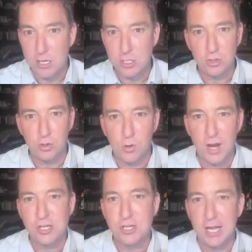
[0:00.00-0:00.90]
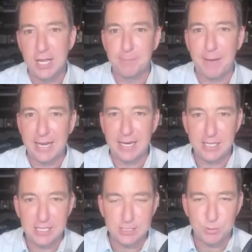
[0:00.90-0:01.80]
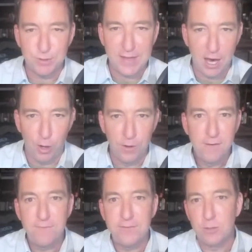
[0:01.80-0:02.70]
to questioning pieties without fear,